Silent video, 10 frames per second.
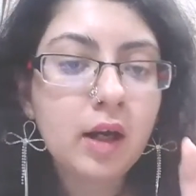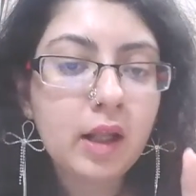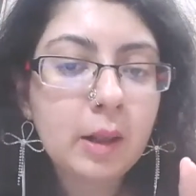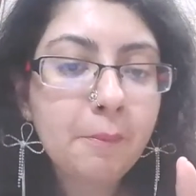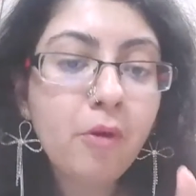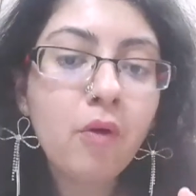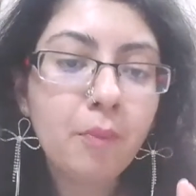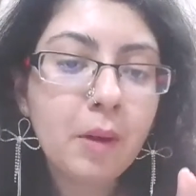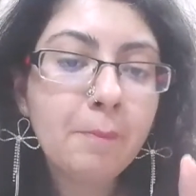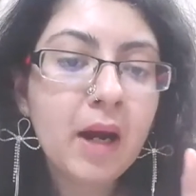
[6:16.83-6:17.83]
in the
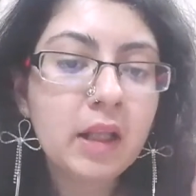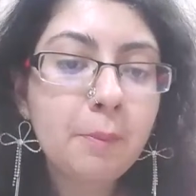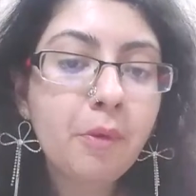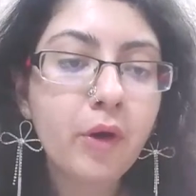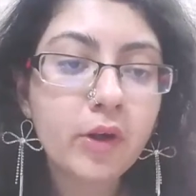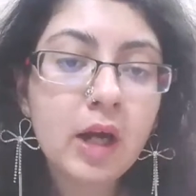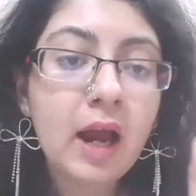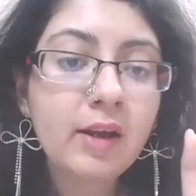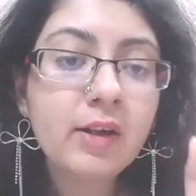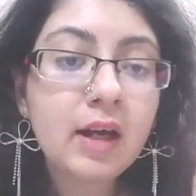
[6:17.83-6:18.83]
poem by the poet,
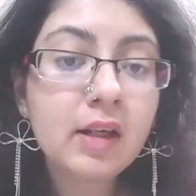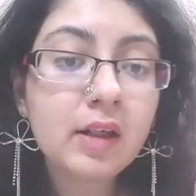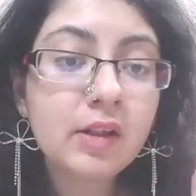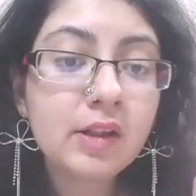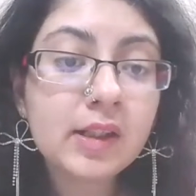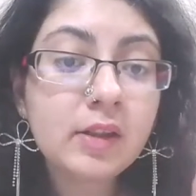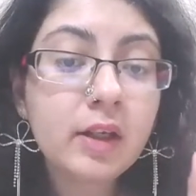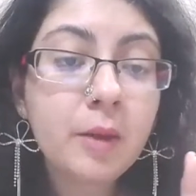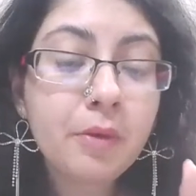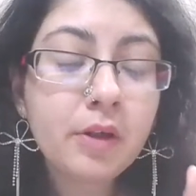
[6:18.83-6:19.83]
and it is a
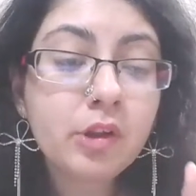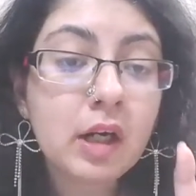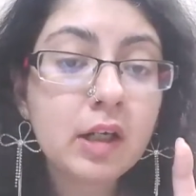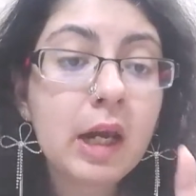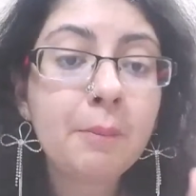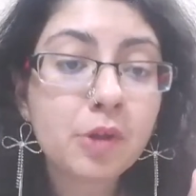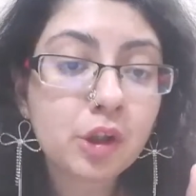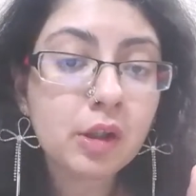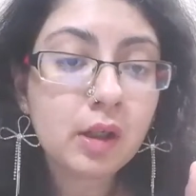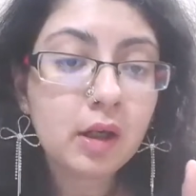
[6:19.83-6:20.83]
deliberate
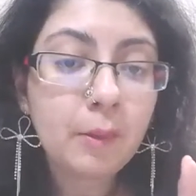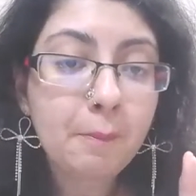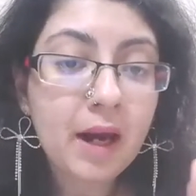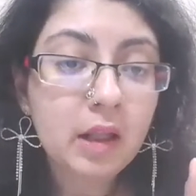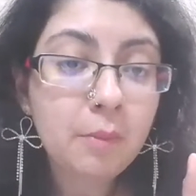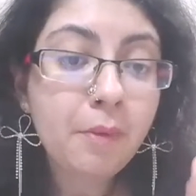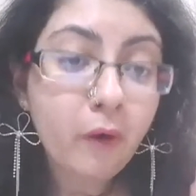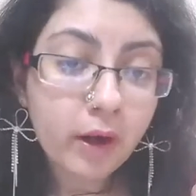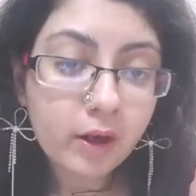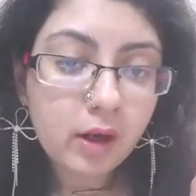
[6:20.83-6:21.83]
attempt by the
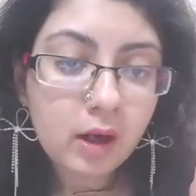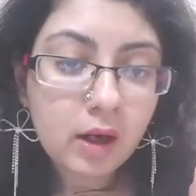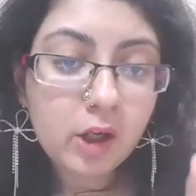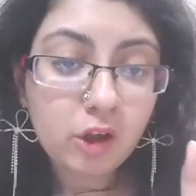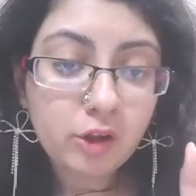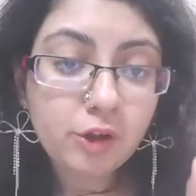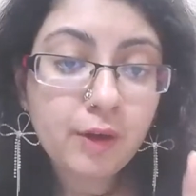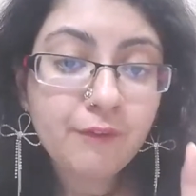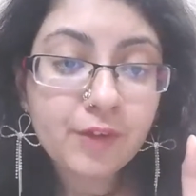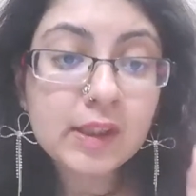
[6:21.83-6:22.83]
poet in order to
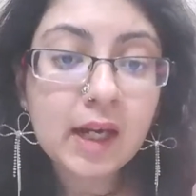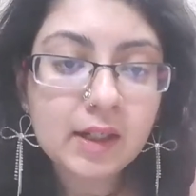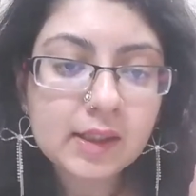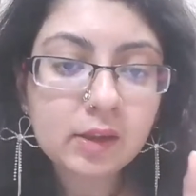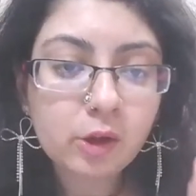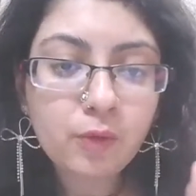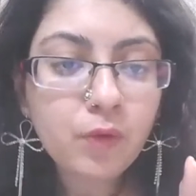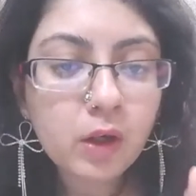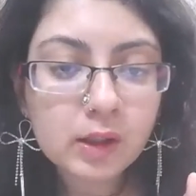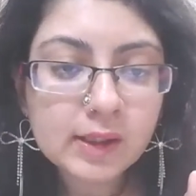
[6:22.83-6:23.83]
emphasize certain
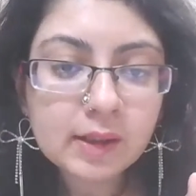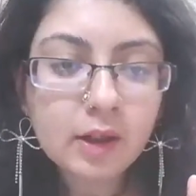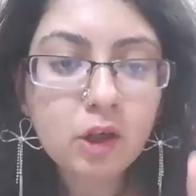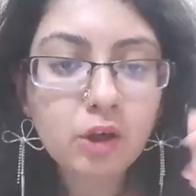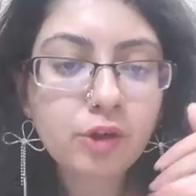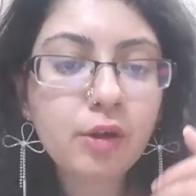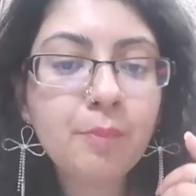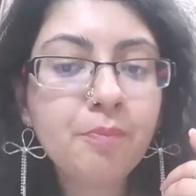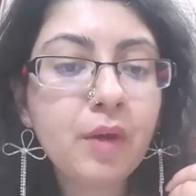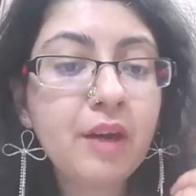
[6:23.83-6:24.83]
words, in order
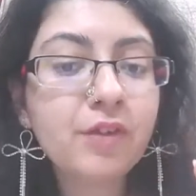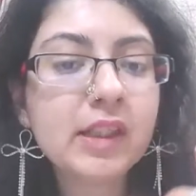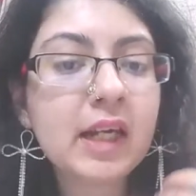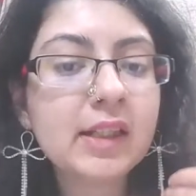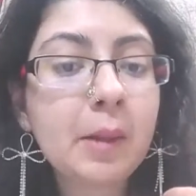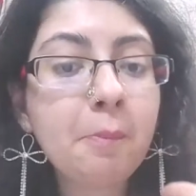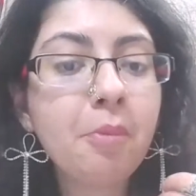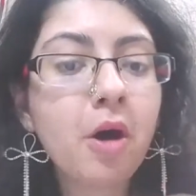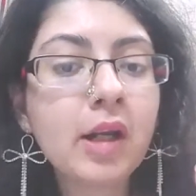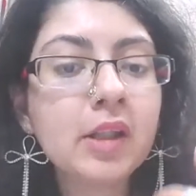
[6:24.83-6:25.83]
to emphasize the
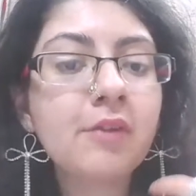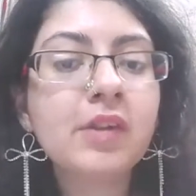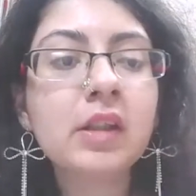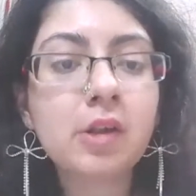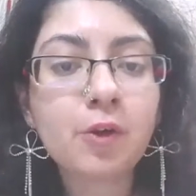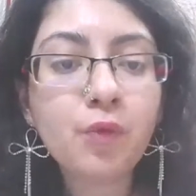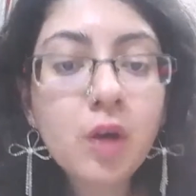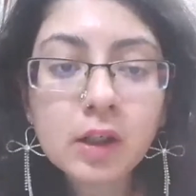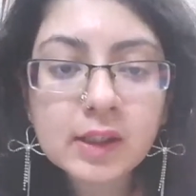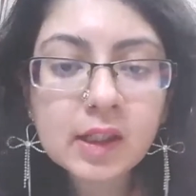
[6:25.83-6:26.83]
importance of certain
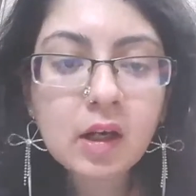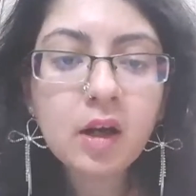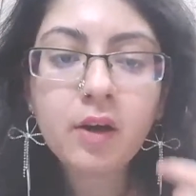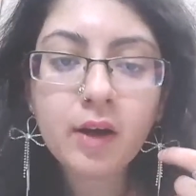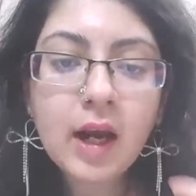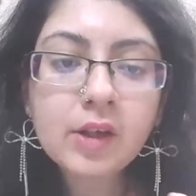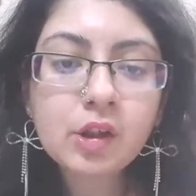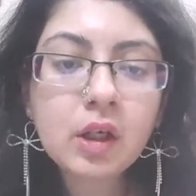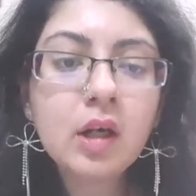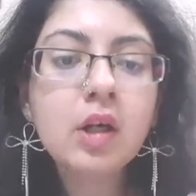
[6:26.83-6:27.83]
words, right?